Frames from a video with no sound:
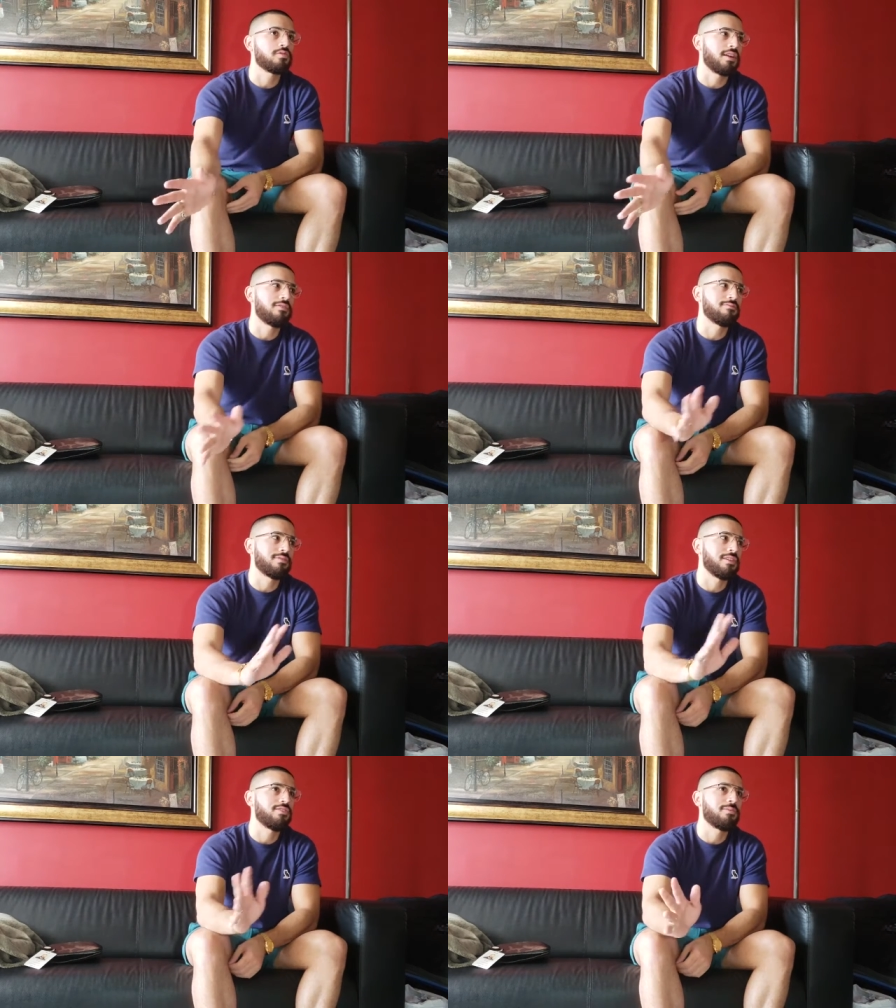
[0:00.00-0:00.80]
Like I don't
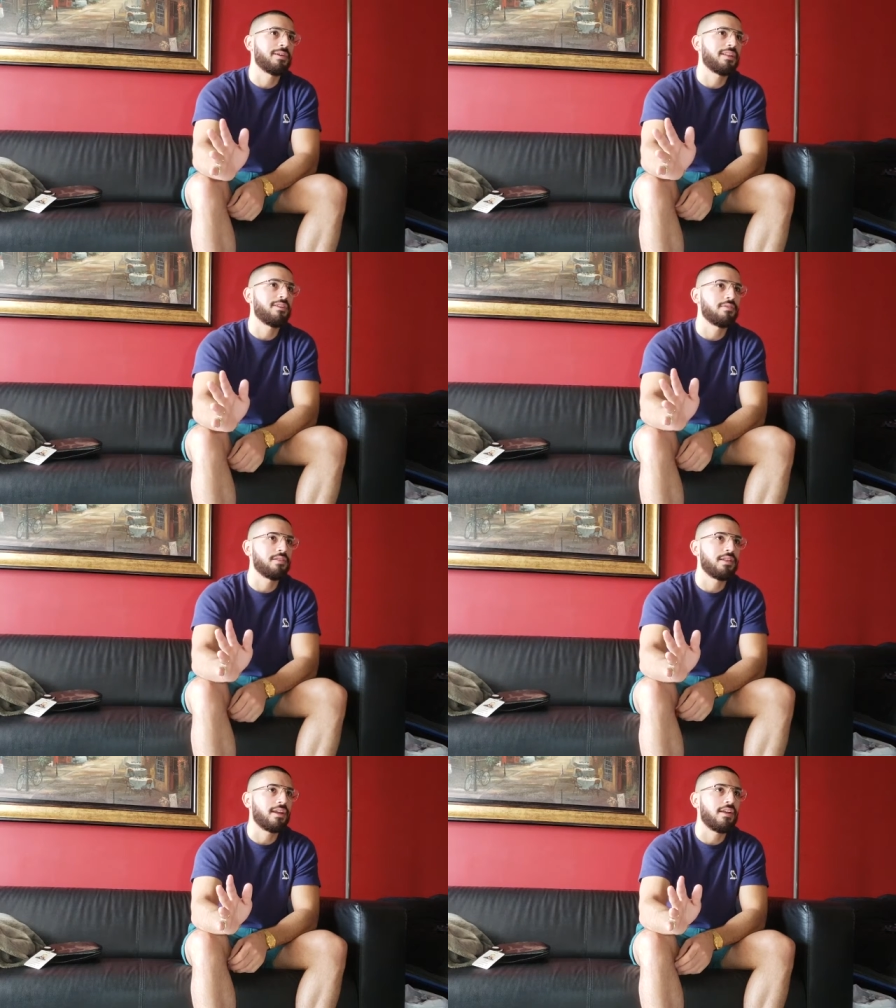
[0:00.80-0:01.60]
hear my dad really
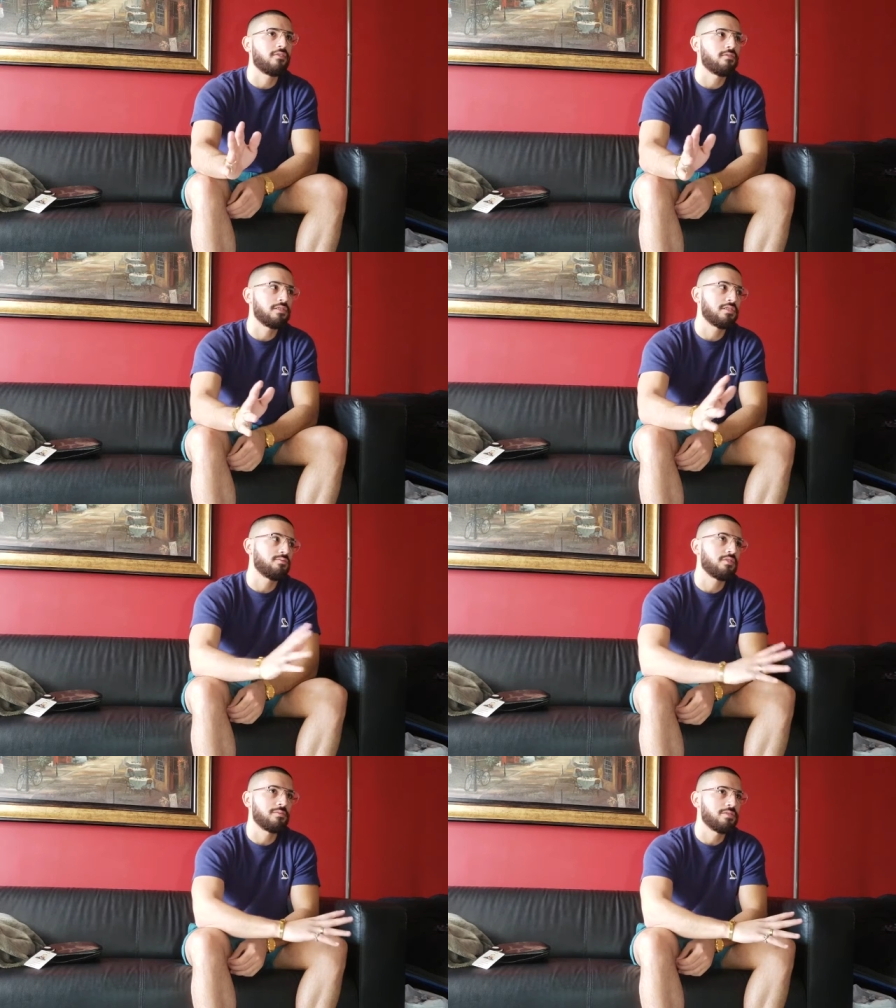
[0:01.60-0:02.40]
like have conversations
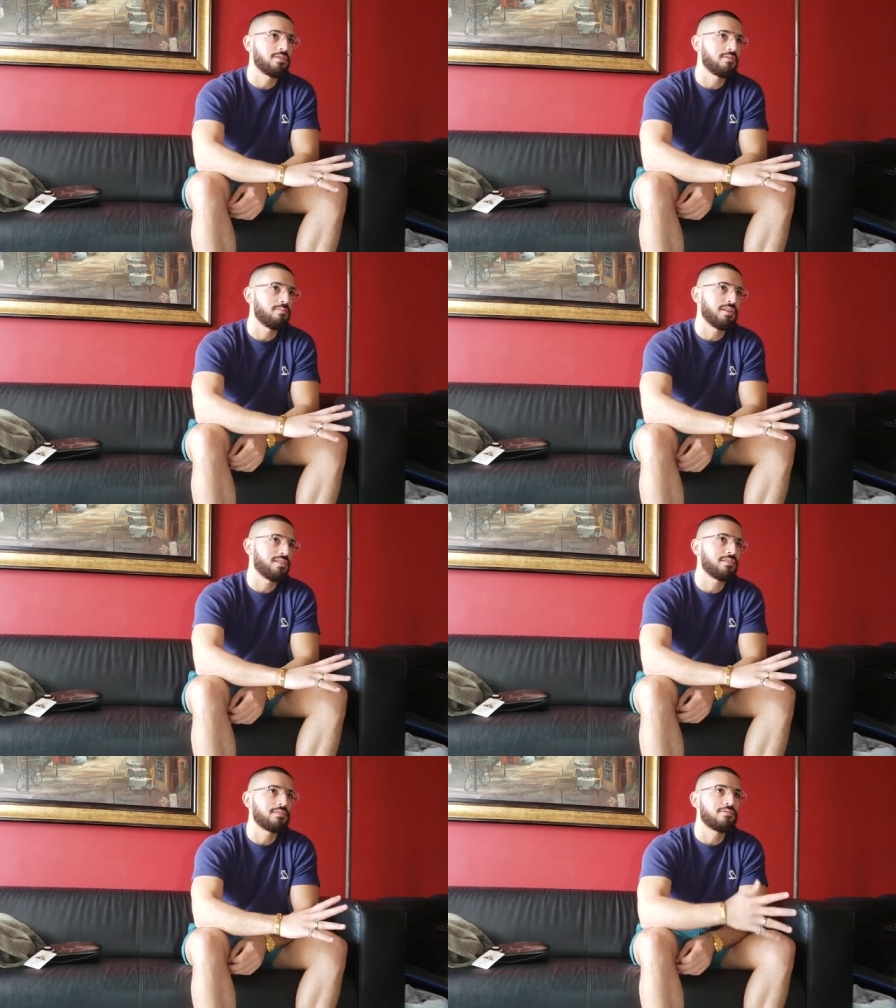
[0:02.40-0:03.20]
with my
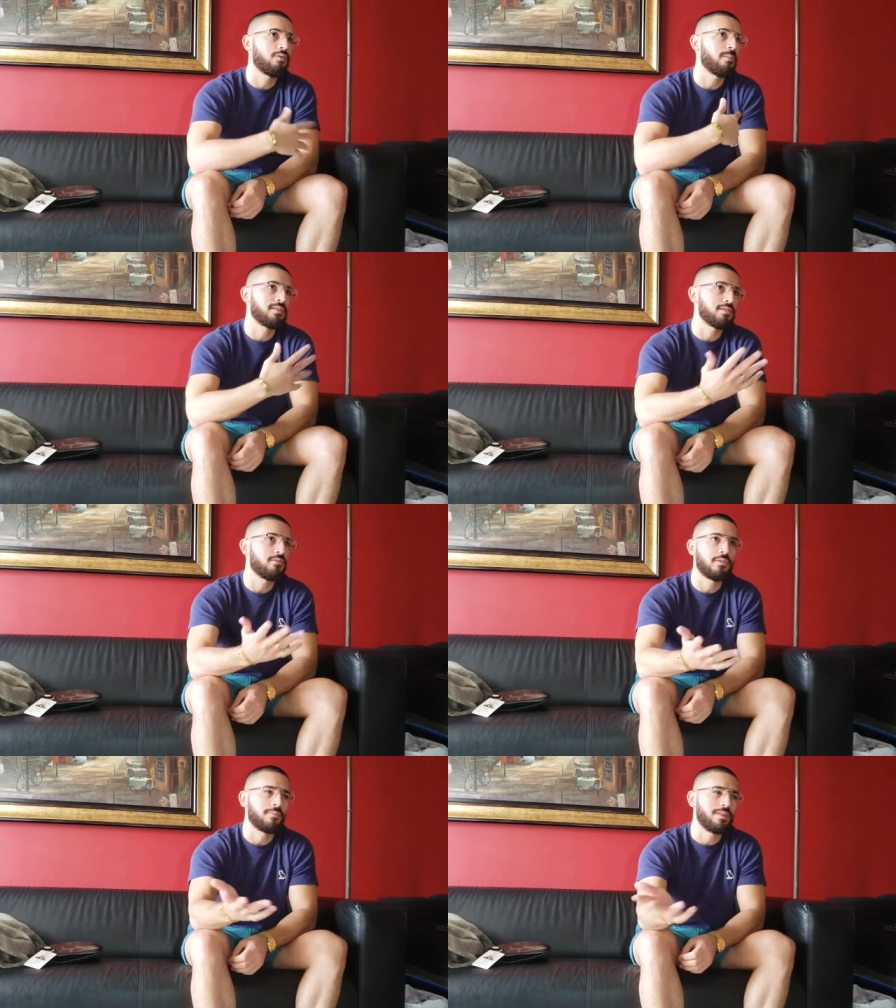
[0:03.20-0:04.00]
sister or myself.
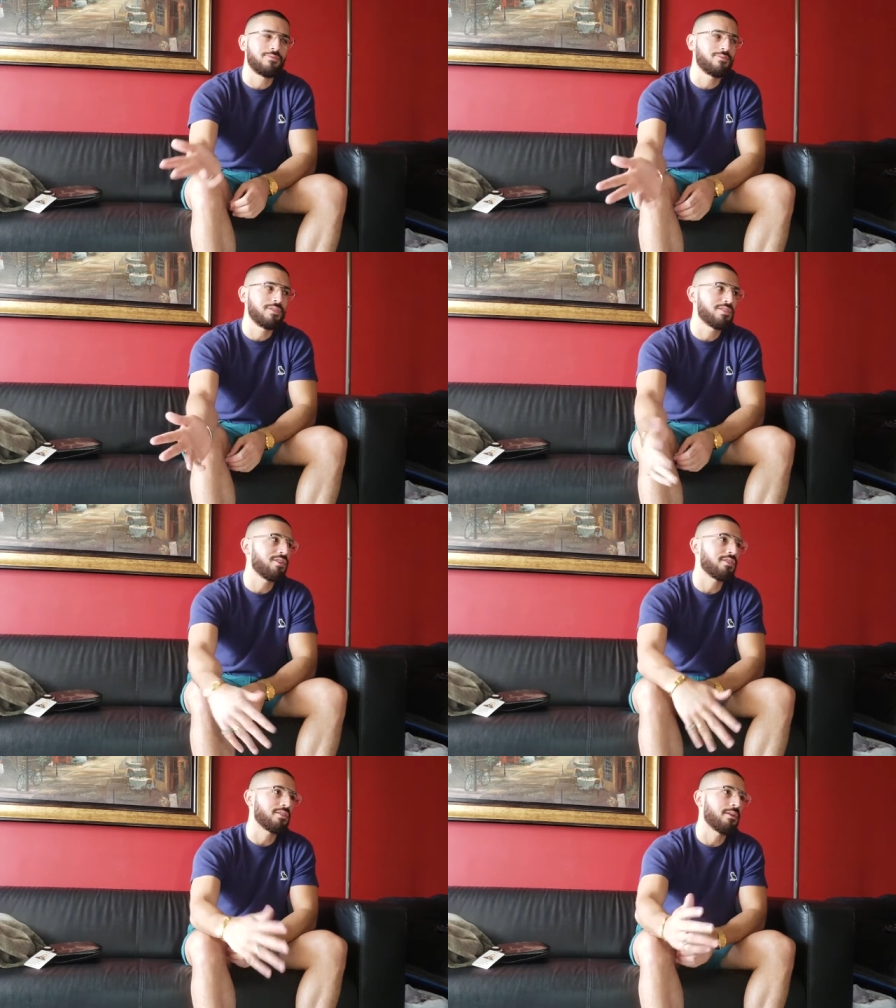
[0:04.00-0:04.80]
You know, we don't really talk
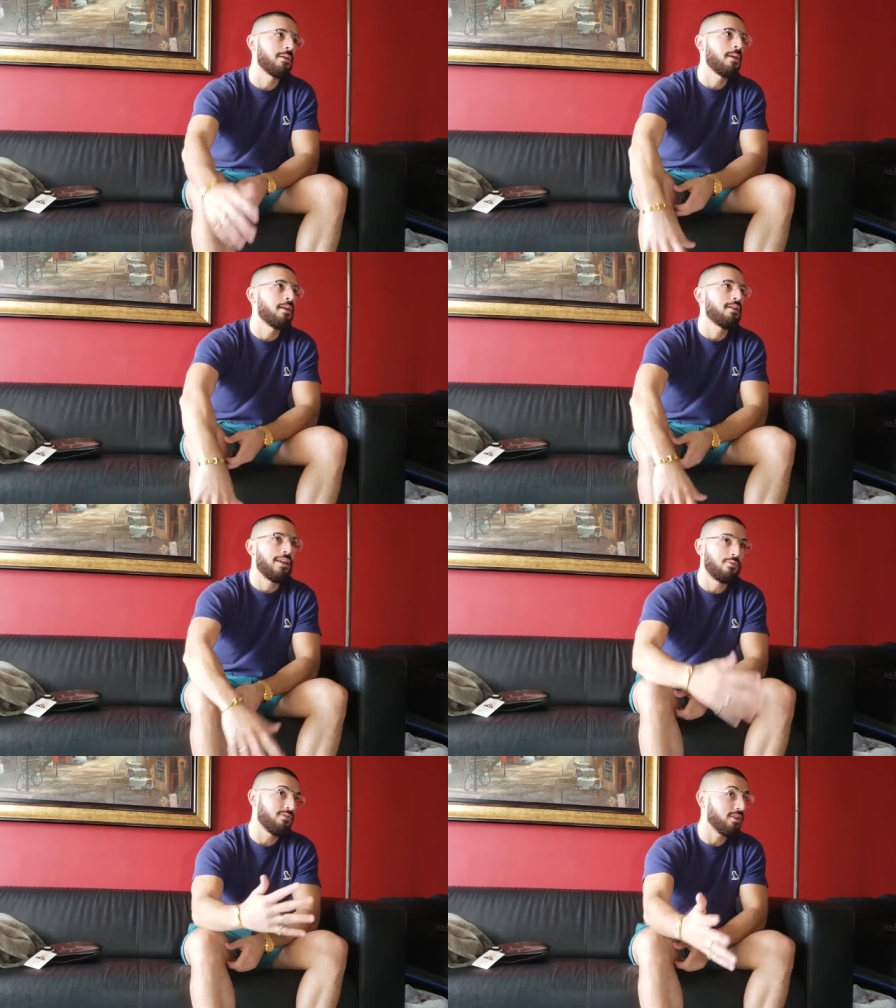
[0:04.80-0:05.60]
like that, and
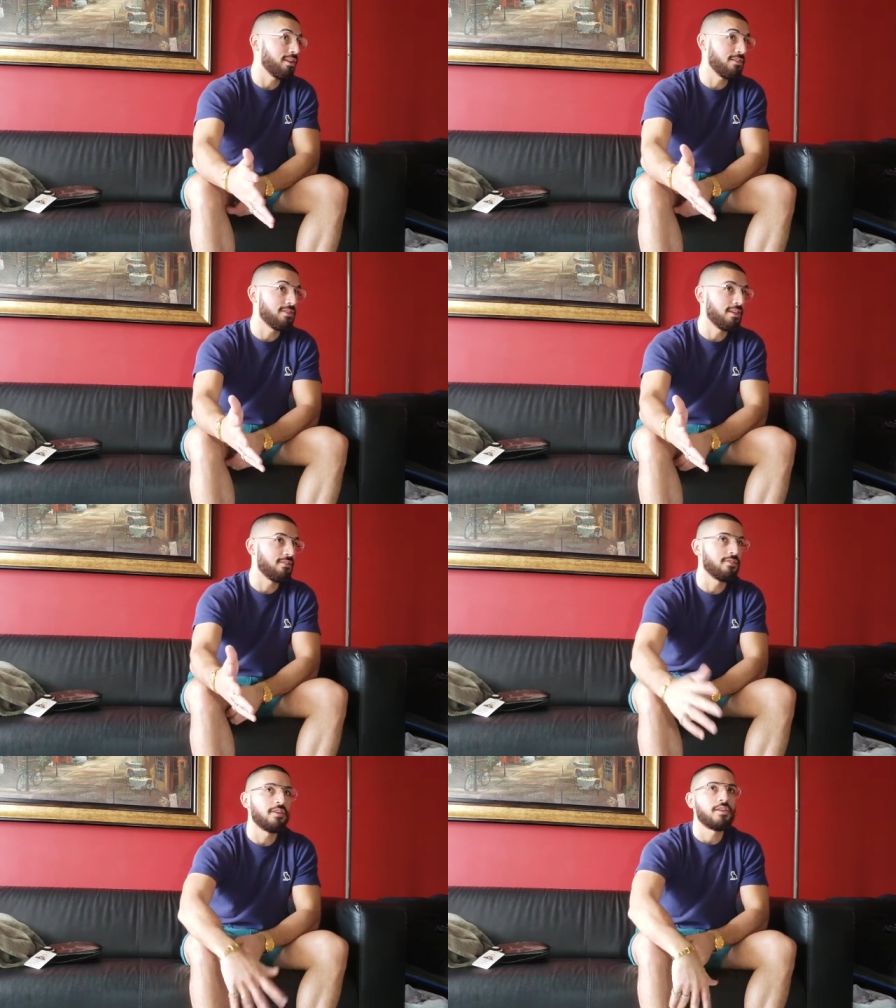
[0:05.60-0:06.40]
we fucking live together.
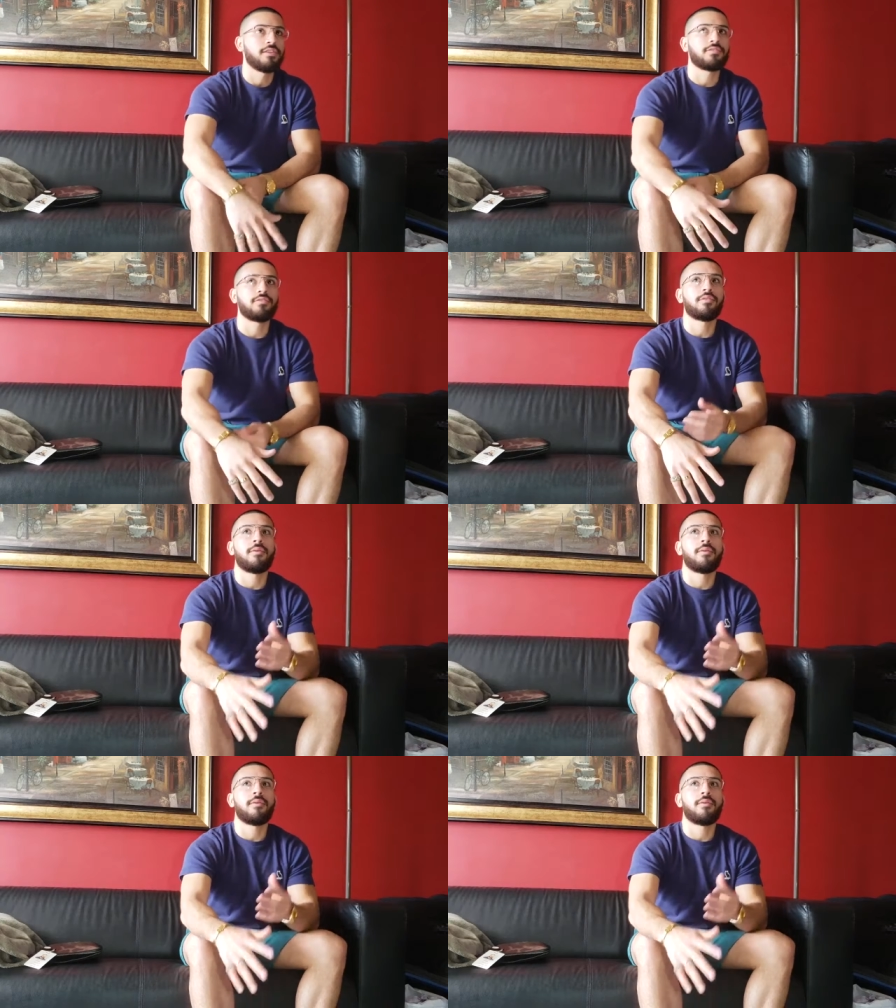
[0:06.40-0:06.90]
So